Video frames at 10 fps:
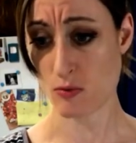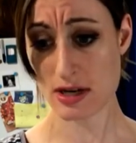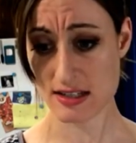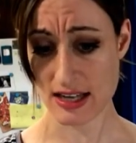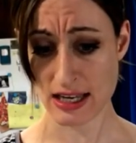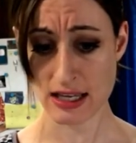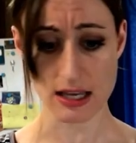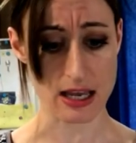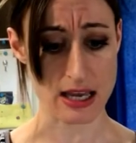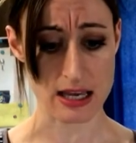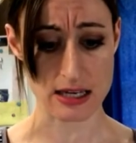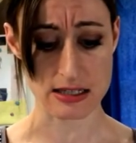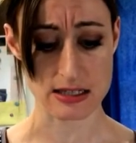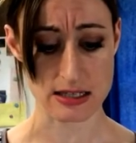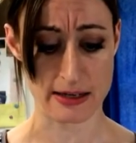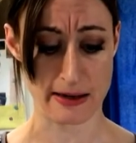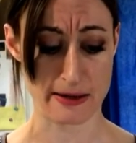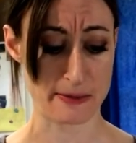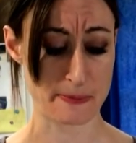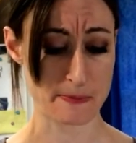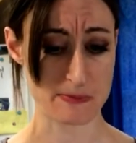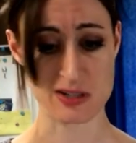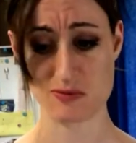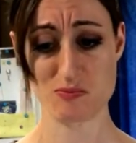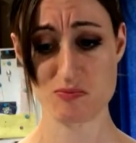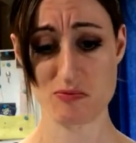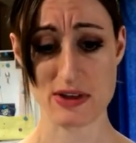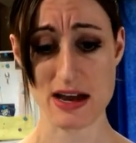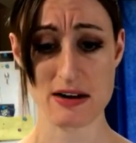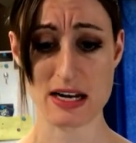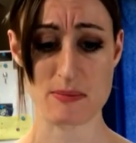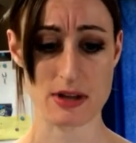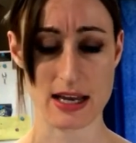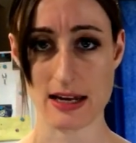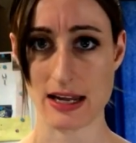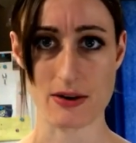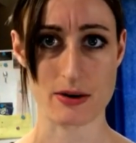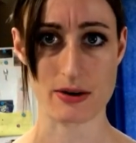One take, and just without any planning